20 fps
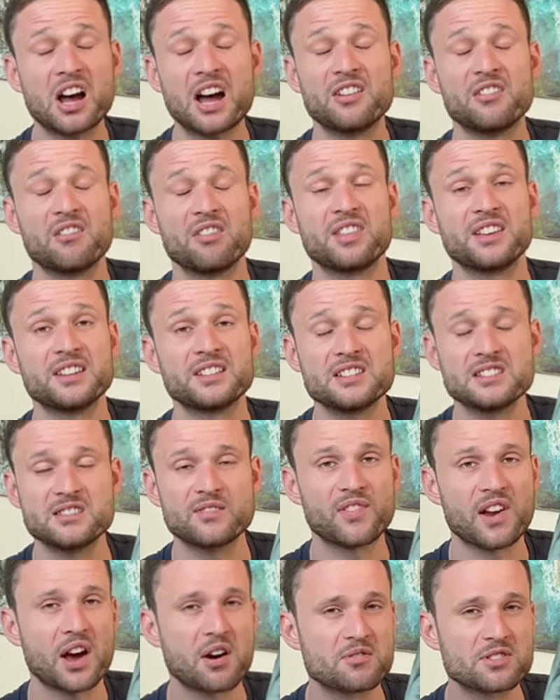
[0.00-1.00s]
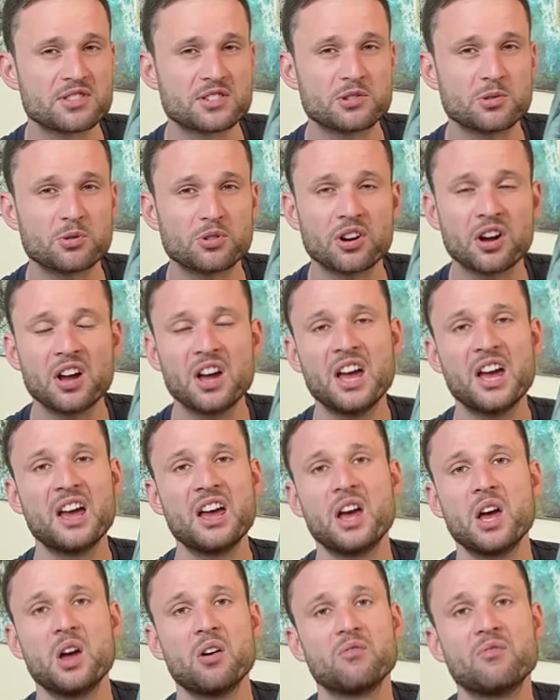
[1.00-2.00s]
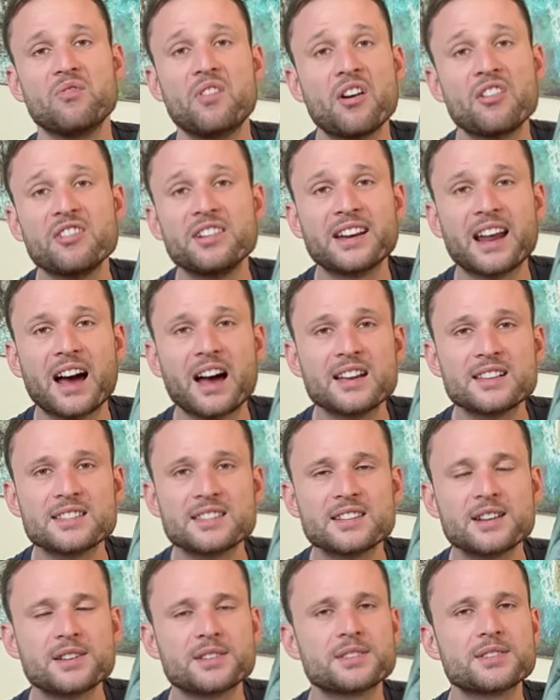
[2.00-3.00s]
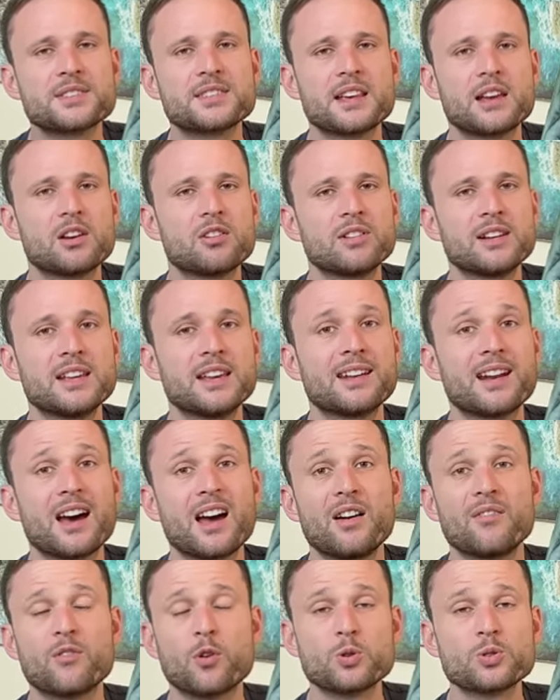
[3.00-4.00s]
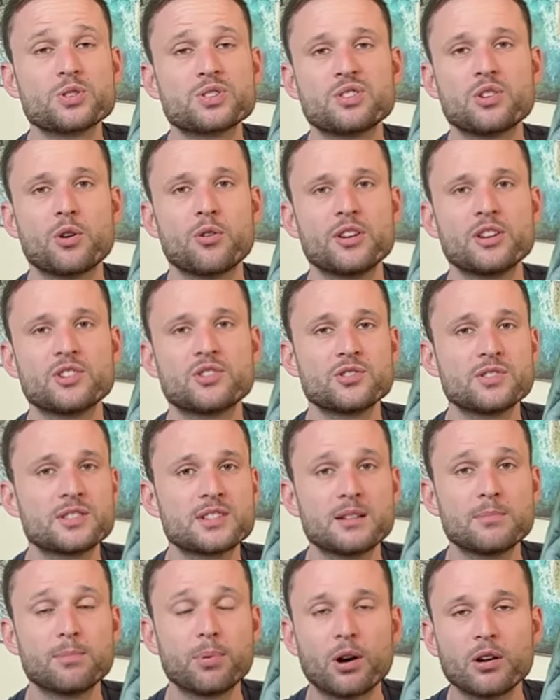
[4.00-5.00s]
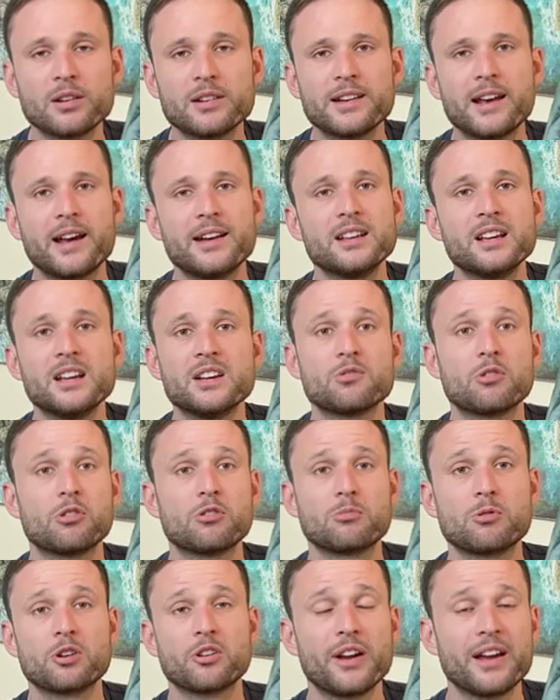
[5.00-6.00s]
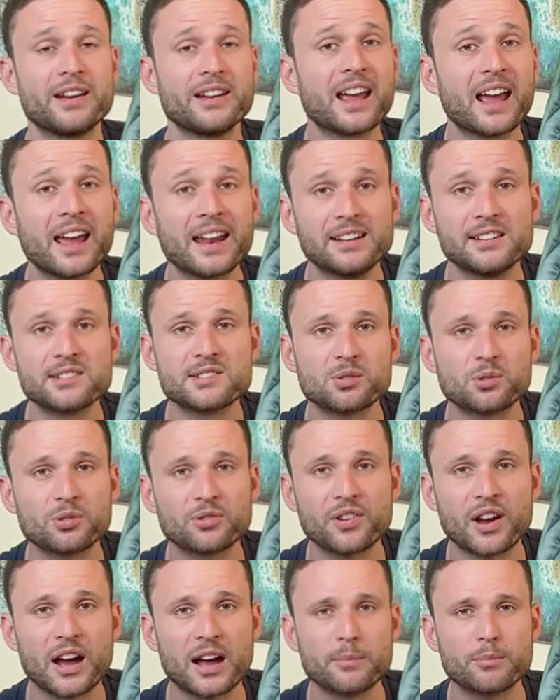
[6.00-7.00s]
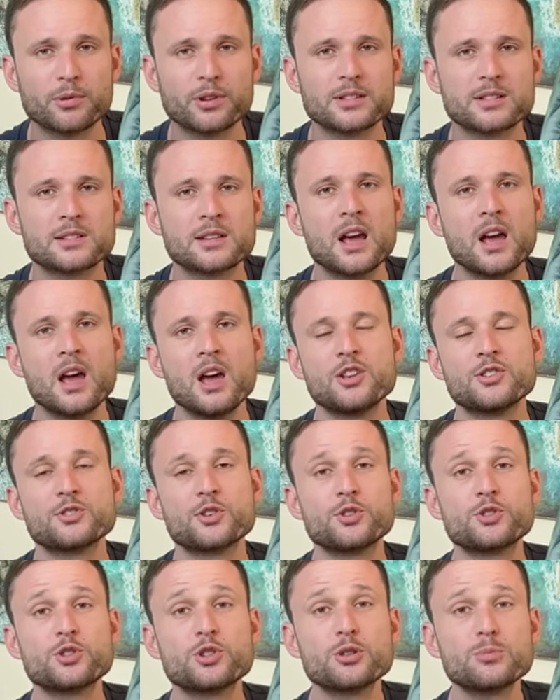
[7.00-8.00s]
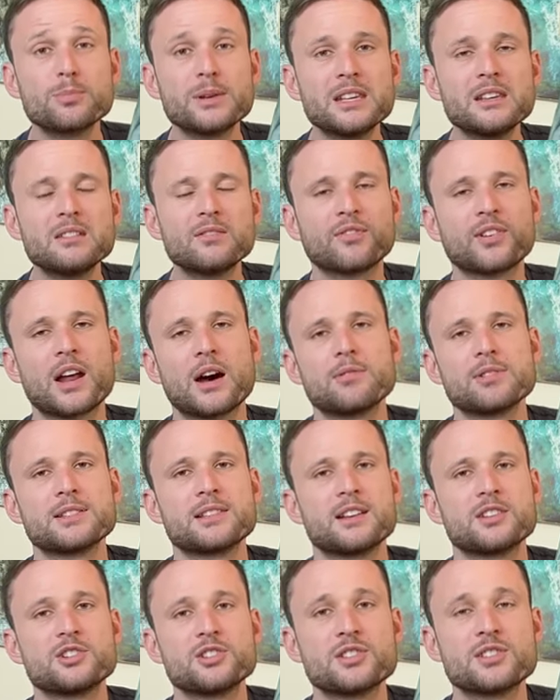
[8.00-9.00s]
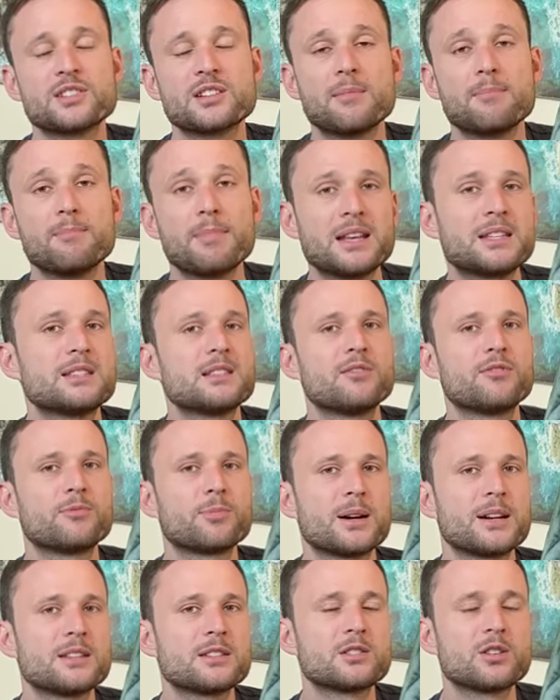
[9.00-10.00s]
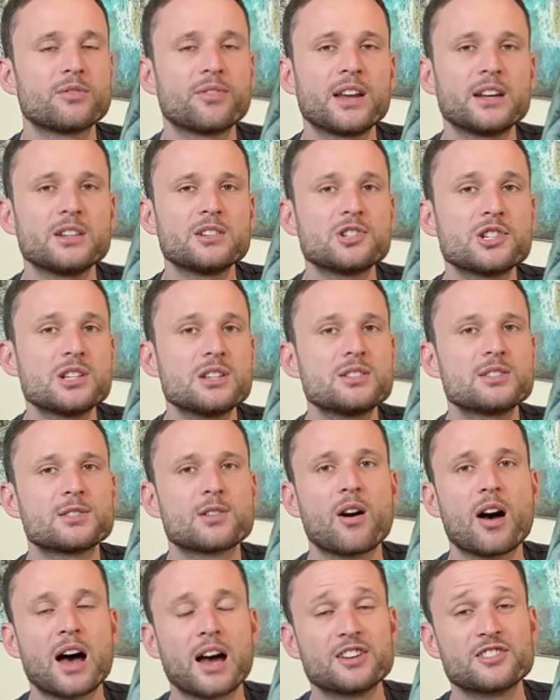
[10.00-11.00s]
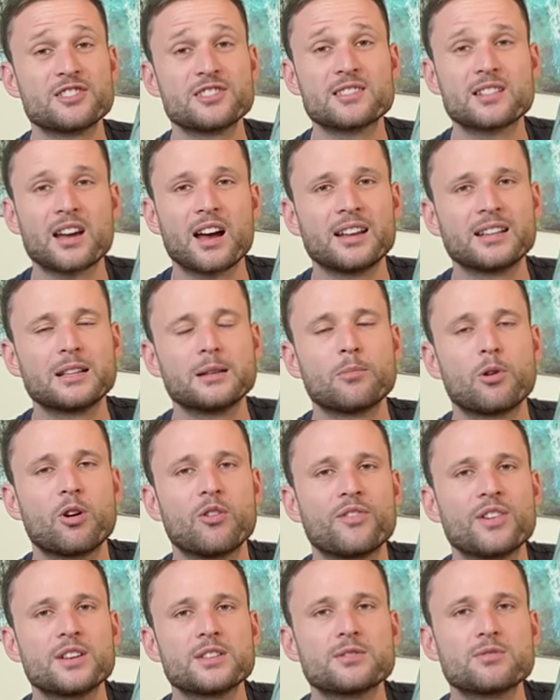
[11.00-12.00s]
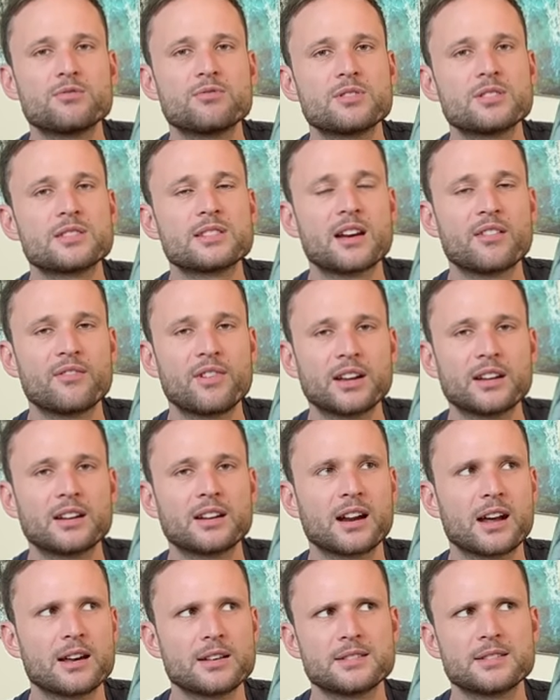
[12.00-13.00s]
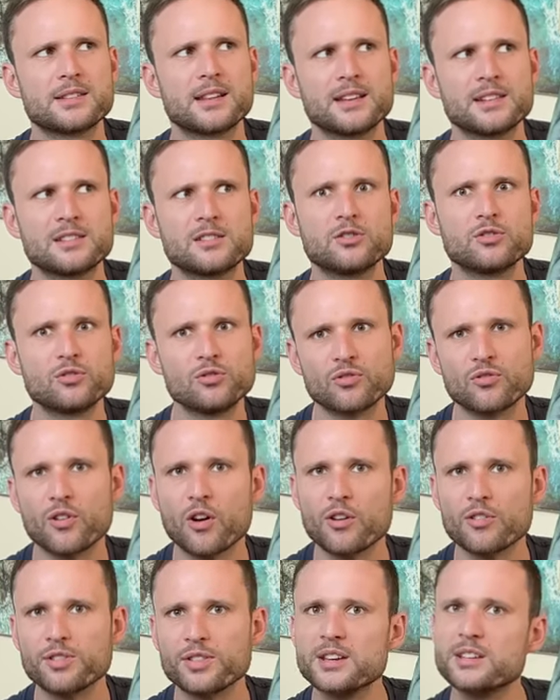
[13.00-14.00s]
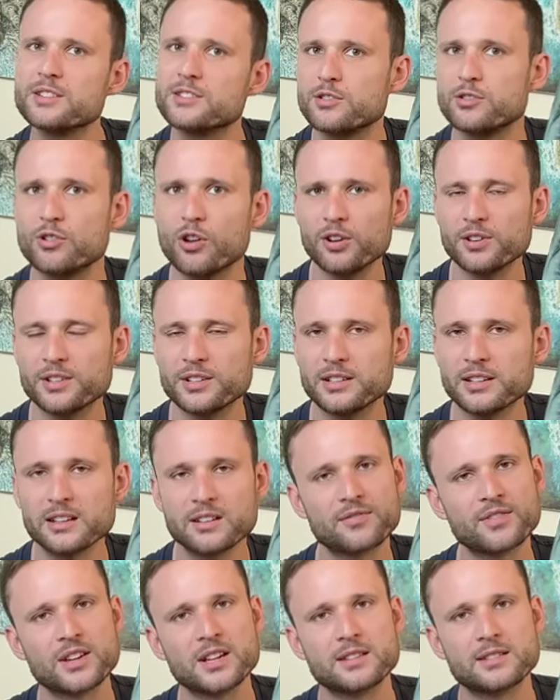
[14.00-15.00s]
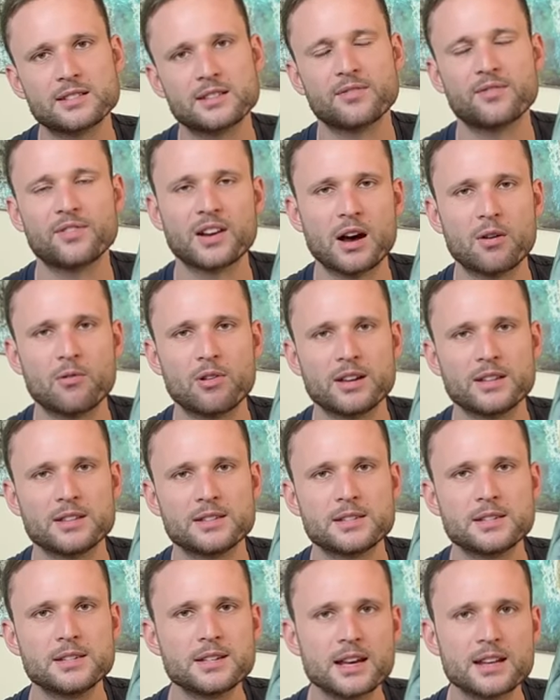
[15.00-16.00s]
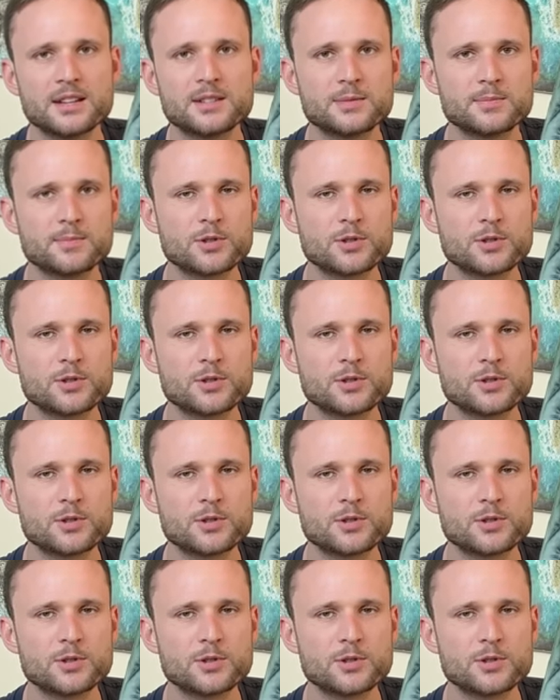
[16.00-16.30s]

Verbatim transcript: I don't think these flowers look very nice necessarily. And I have also no interest in pollinating it or creating any sort of hybrids. So to me, flowers are just a massive waste of energy. So I just cut them off as soon as I recognize that the new growth is not a leaf, it's a flower instead.